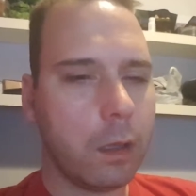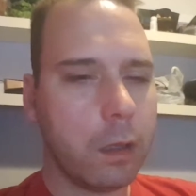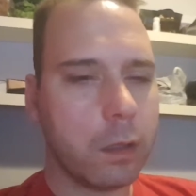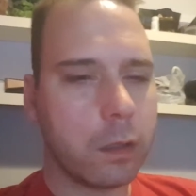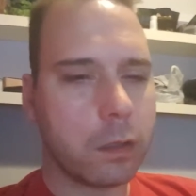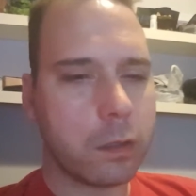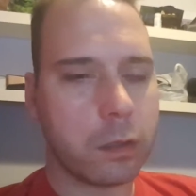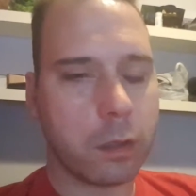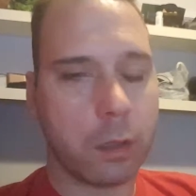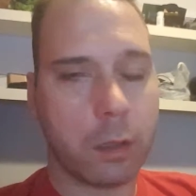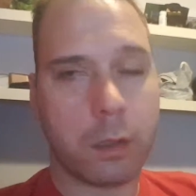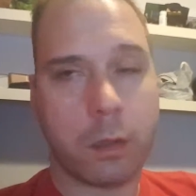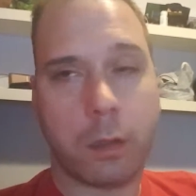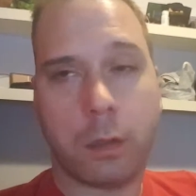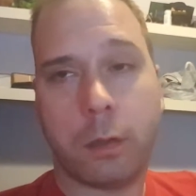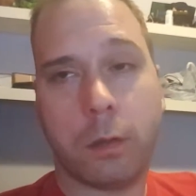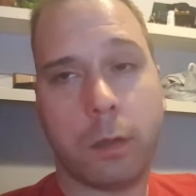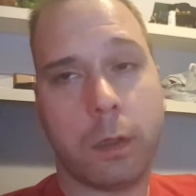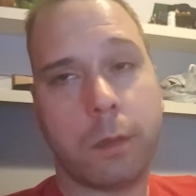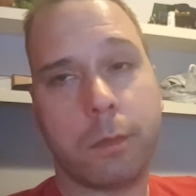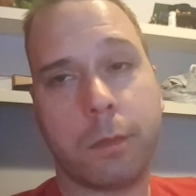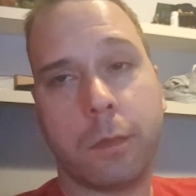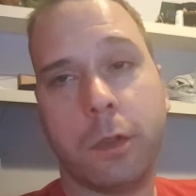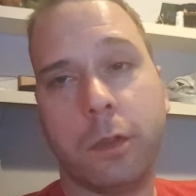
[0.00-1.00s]
So I don't know
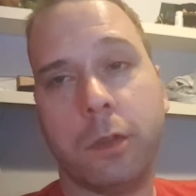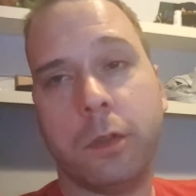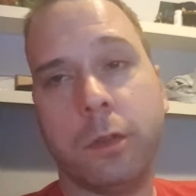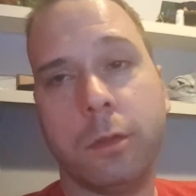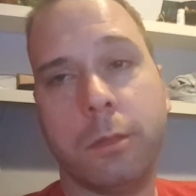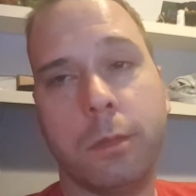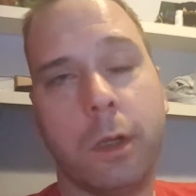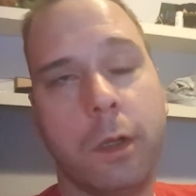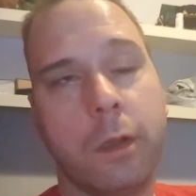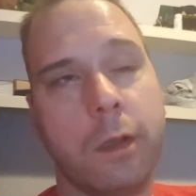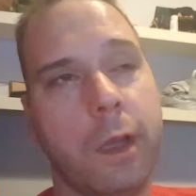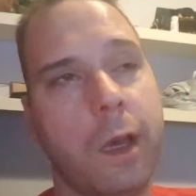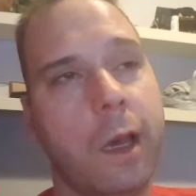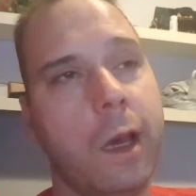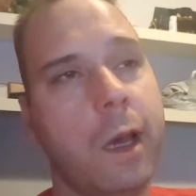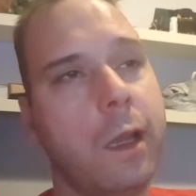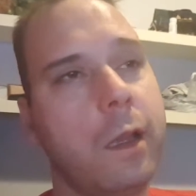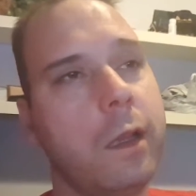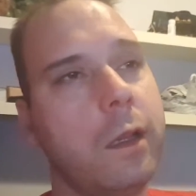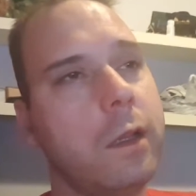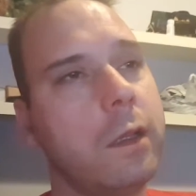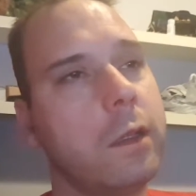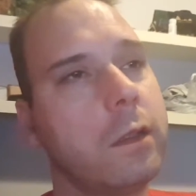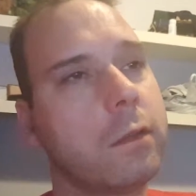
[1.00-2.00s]
what I'm going to do about
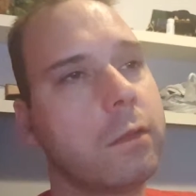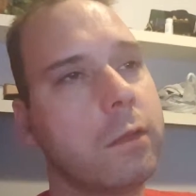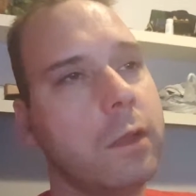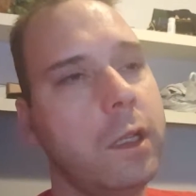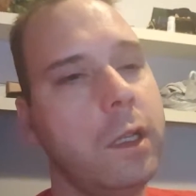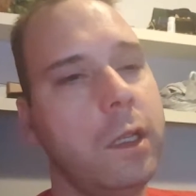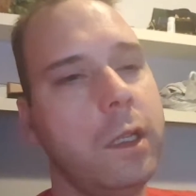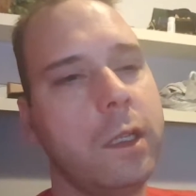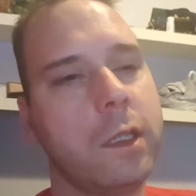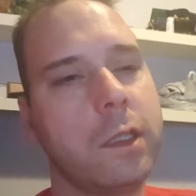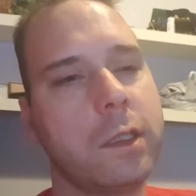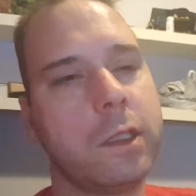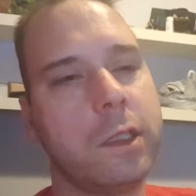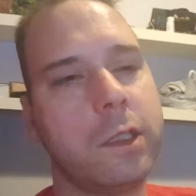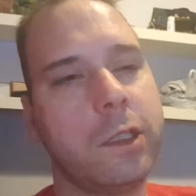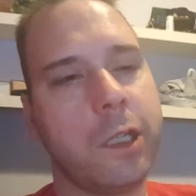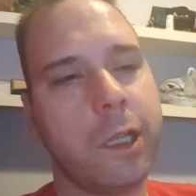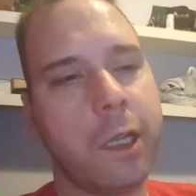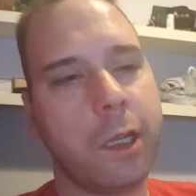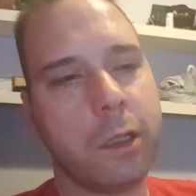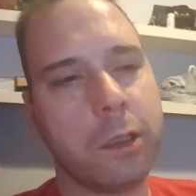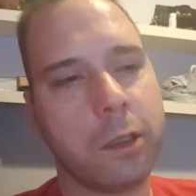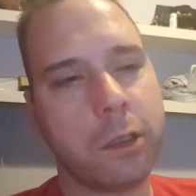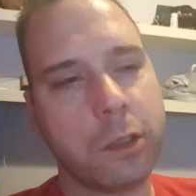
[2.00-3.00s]
that. Reading is a
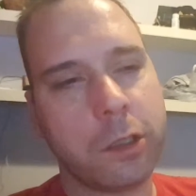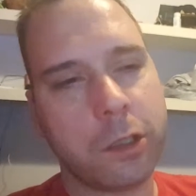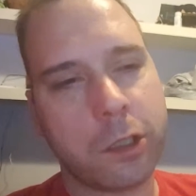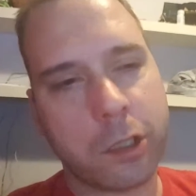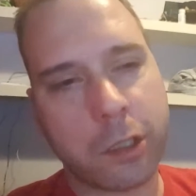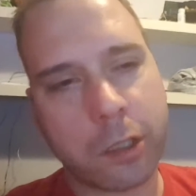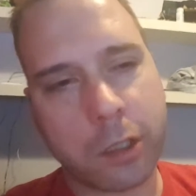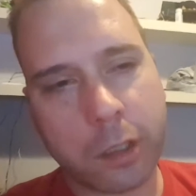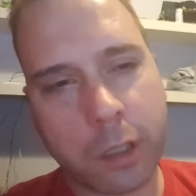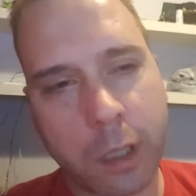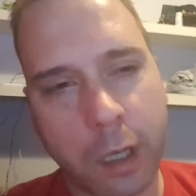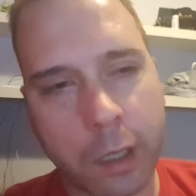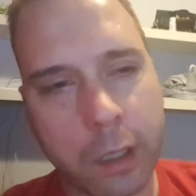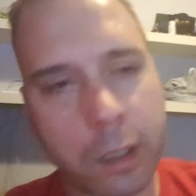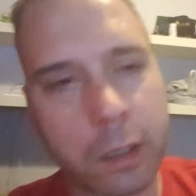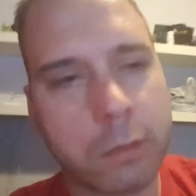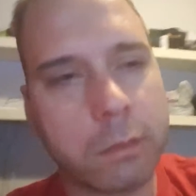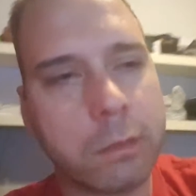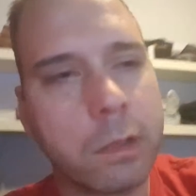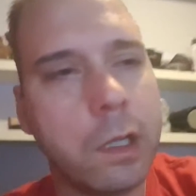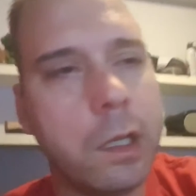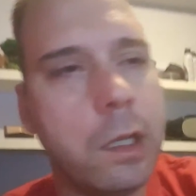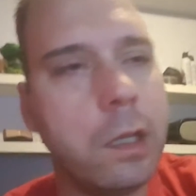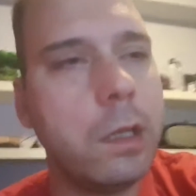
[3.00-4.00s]
challenge. I can
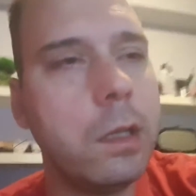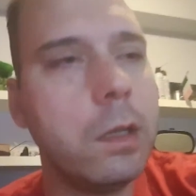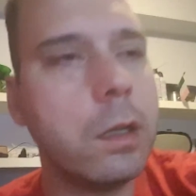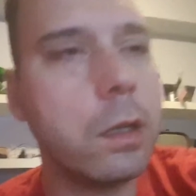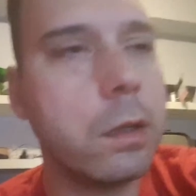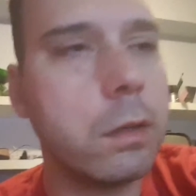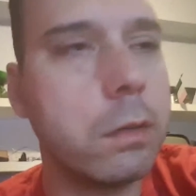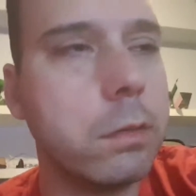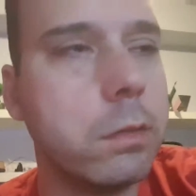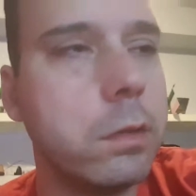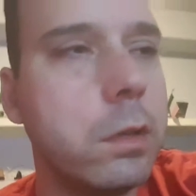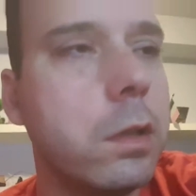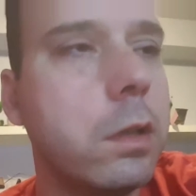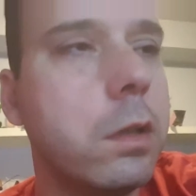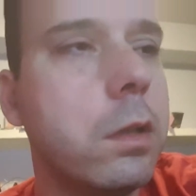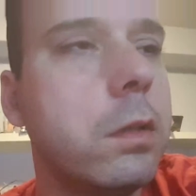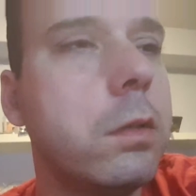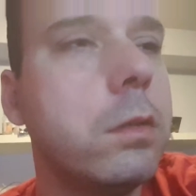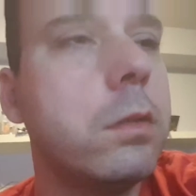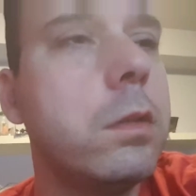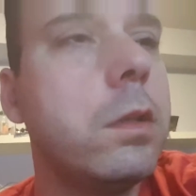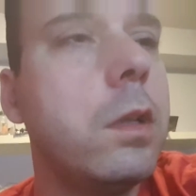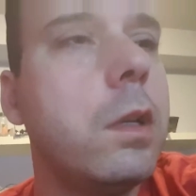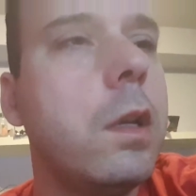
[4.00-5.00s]
read,
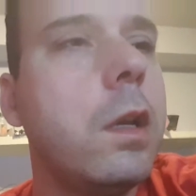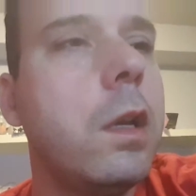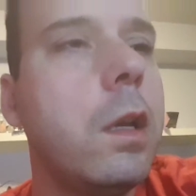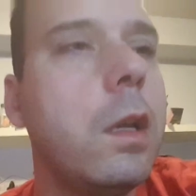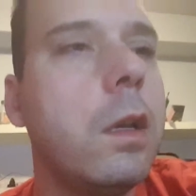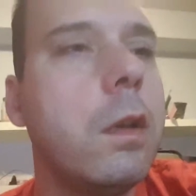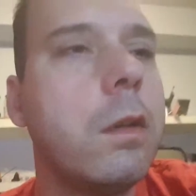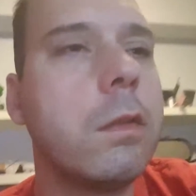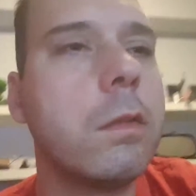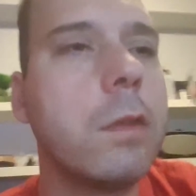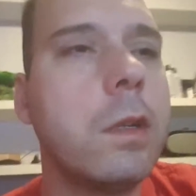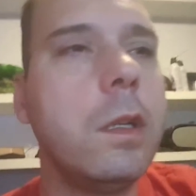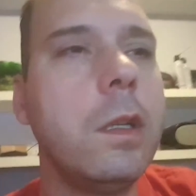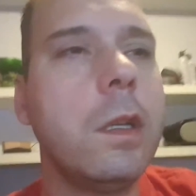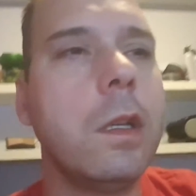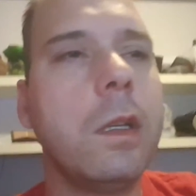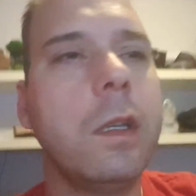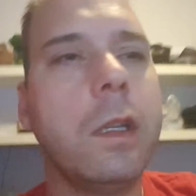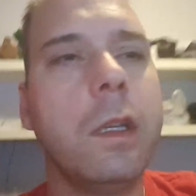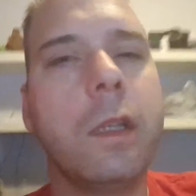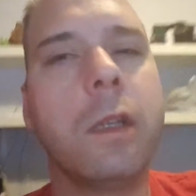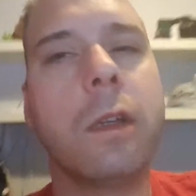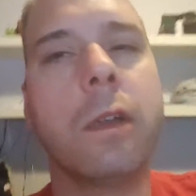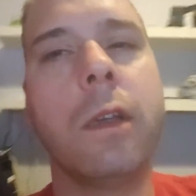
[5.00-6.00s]
read on
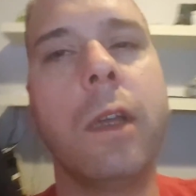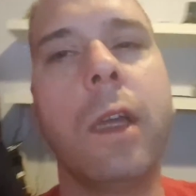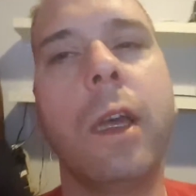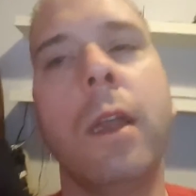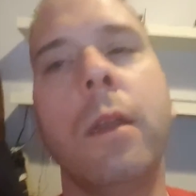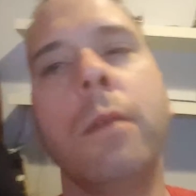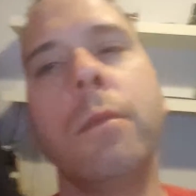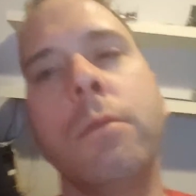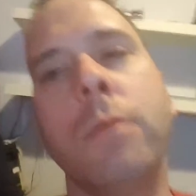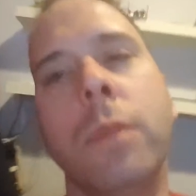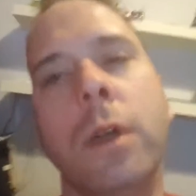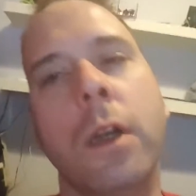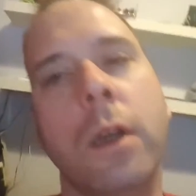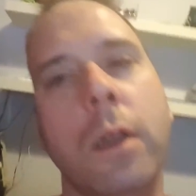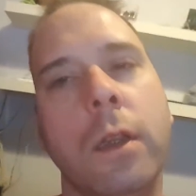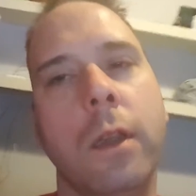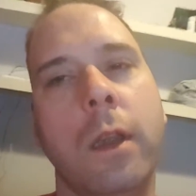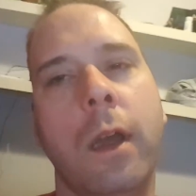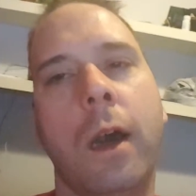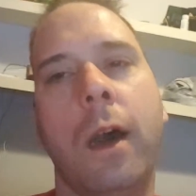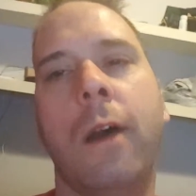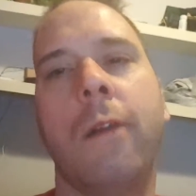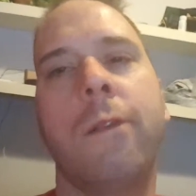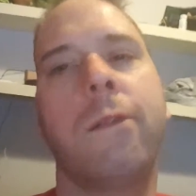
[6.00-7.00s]
the internet, but
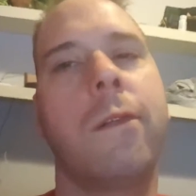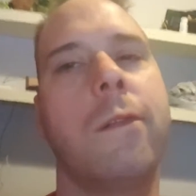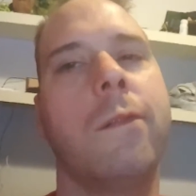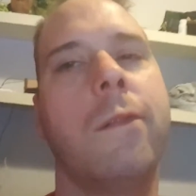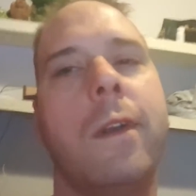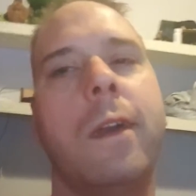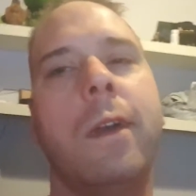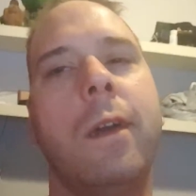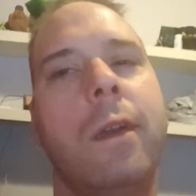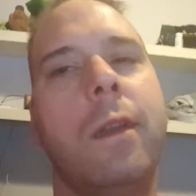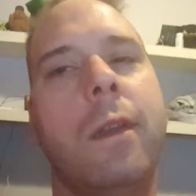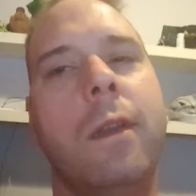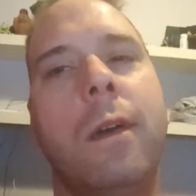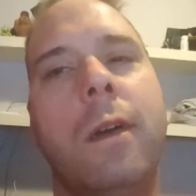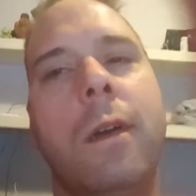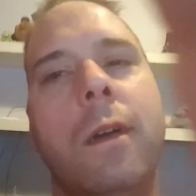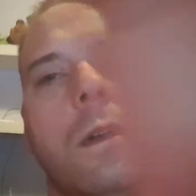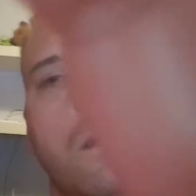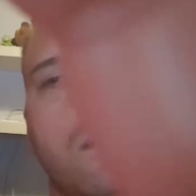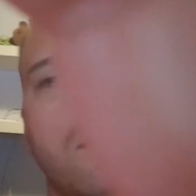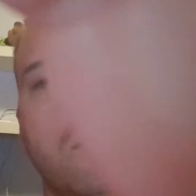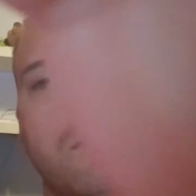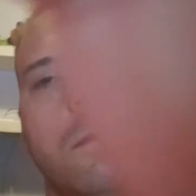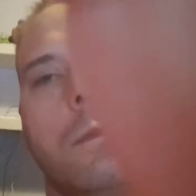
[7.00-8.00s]
not for very
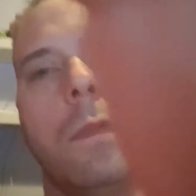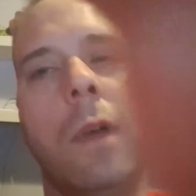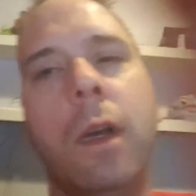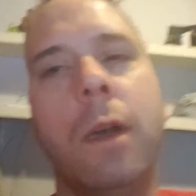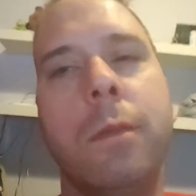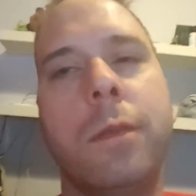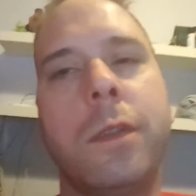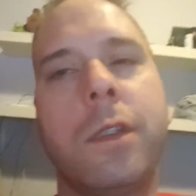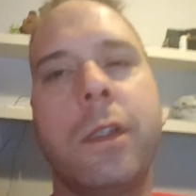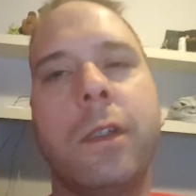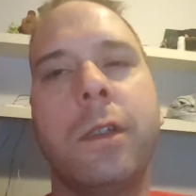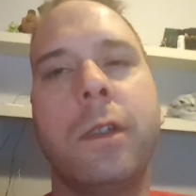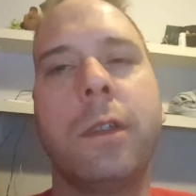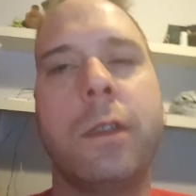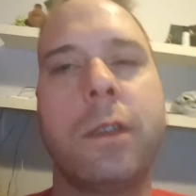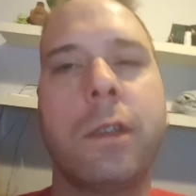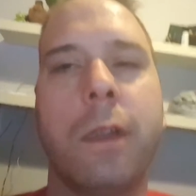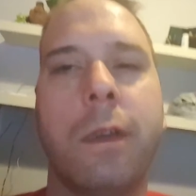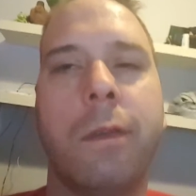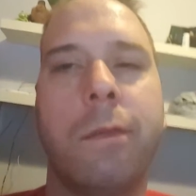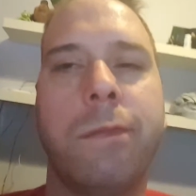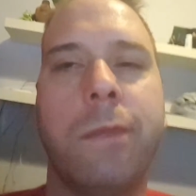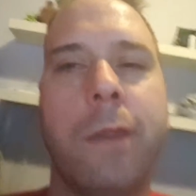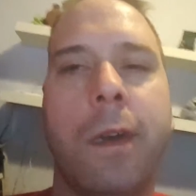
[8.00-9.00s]
long. I'm serious,
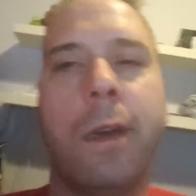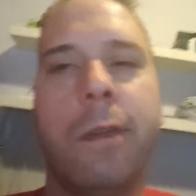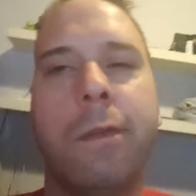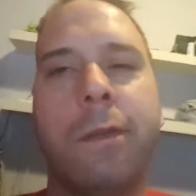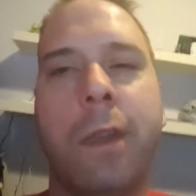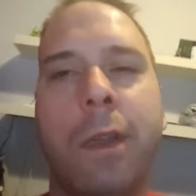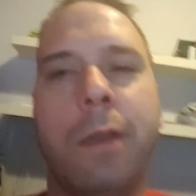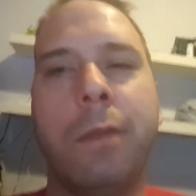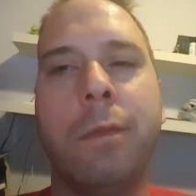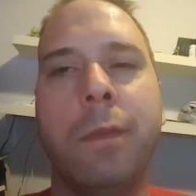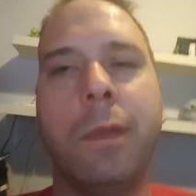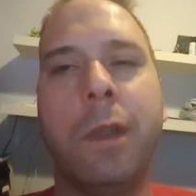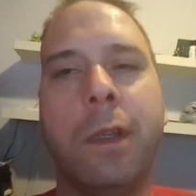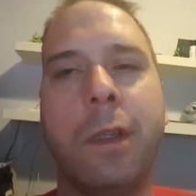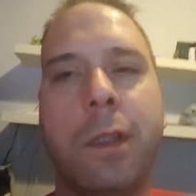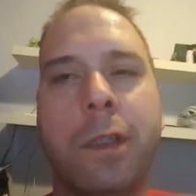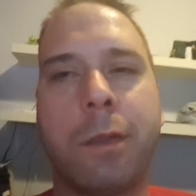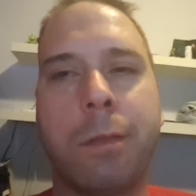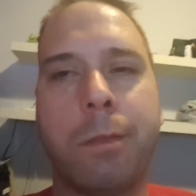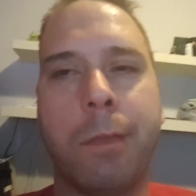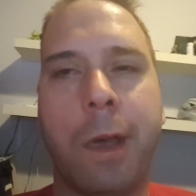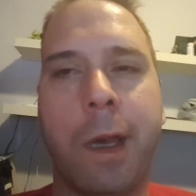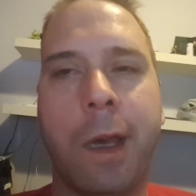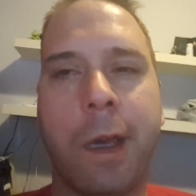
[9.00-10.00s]
like 5-10
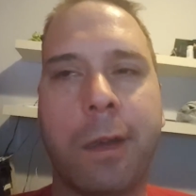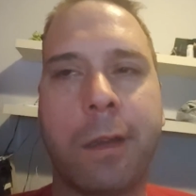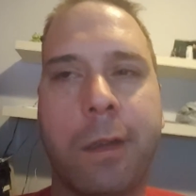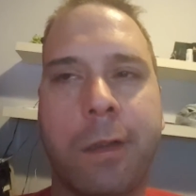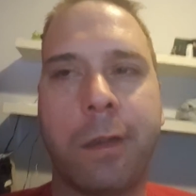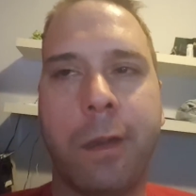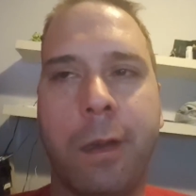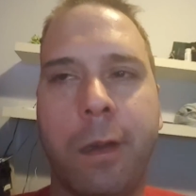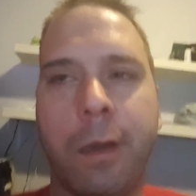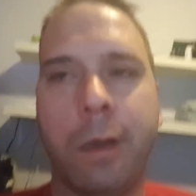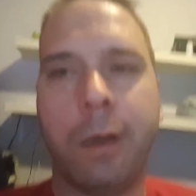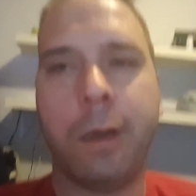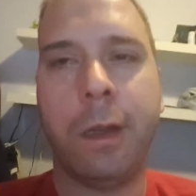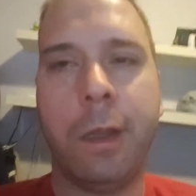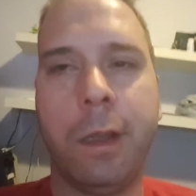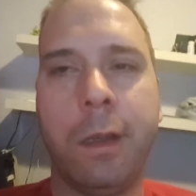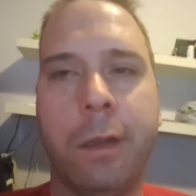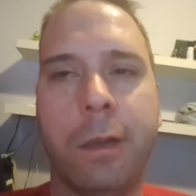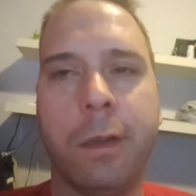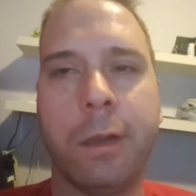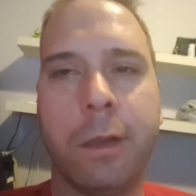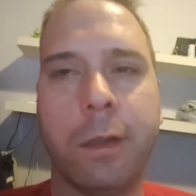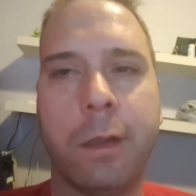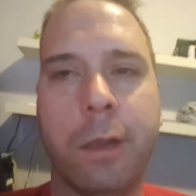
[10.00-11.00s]
minutes max, and I
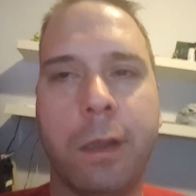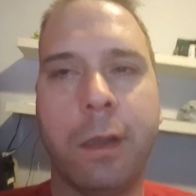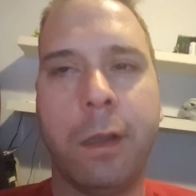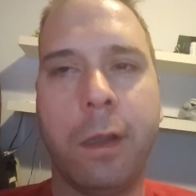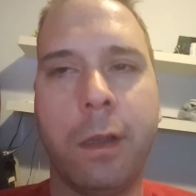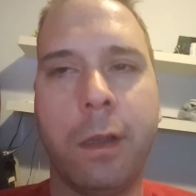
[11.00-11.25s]
need to